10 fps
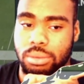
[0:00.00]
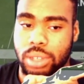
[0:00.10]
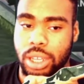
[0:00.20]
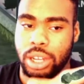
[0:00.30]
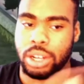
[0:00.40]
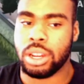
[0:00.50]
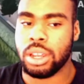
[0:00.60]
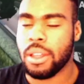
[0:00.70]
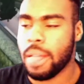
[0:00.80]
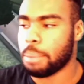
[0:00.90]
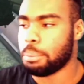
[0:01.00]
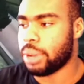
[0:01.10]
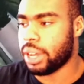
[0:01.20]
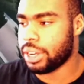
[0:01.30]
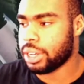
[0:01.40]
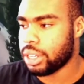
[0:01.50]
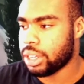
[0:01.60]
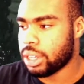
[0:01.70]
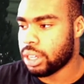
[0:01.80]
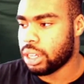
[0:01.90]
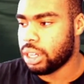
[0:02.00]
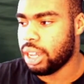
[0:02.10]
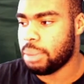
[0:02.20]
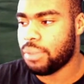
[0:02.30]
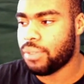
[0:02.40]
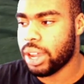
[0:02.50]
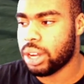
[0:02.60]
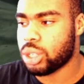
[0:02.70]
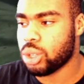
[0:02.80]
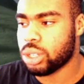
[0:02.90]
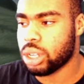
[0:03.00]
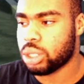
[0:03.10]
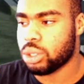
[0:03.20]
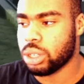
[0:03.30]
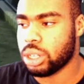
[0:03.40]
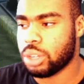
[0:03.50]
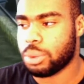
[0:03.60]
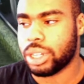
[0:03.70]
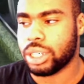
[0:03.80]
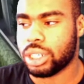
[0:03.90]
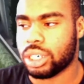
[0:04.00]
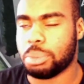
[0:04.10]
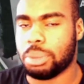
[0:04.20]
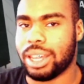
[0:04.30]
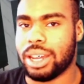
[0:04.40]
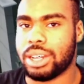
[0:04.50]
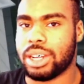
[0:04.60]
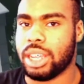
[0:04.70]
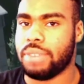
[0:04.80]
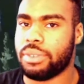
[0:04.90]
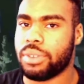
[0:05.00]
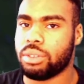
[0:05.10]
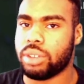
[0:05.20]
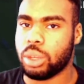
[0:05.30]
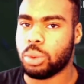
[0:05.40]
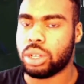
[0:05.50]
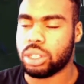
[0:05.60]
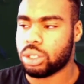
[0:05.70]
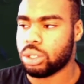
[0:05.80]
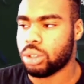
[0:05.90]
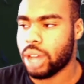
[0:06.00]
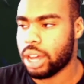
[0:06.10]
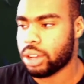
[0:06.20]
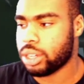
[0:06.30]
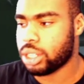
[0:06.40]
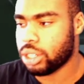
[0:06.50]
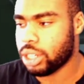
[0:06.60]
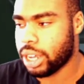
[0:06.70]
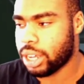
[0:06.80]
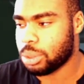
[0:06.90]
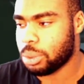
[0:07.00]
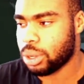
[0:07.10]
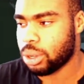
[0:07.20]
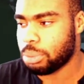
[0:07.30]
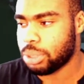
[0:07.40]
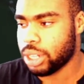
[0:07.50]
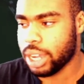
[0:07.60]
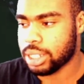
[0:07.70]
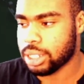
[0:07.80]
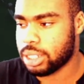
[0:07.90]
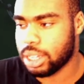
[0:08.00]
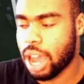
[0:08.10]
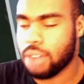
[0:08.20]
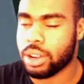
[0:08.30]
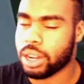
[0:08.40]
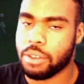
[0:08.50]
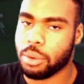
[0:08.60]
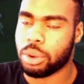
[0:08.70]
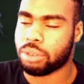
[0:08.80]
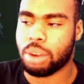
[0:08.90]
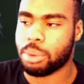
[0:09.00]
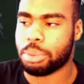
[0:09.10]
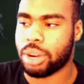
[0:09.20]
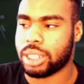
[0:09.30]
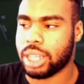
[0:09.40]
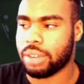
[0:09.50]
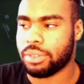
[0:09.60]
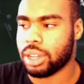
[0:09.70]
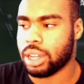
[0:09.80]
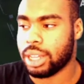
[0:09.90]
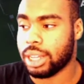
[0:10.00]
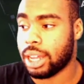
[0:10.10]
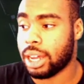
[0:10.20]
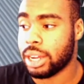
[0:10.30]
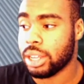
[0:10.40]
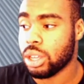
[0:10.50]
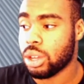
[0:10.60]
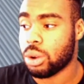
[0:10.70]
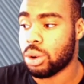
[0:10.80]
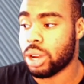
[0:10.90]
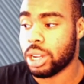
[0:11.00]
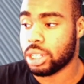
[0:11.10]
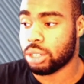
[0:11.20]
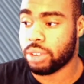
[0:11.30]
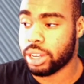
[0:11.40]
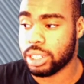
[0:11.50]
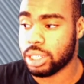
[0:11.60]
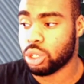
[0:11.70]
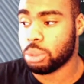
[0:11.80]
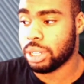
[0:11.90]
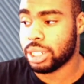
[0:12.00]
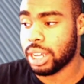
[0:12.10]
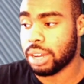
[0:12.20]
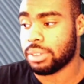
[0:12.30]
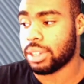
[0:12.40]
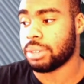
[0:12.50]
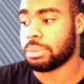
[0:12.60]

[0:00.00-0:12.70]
here. But DB Fire 2 is also a good one. It's just to play underneath if you really want to. I'll go ahead and show you that as well. But you guys can see I run cover 1 robber press out of it a lot, or I'm just running zero blitz out of it,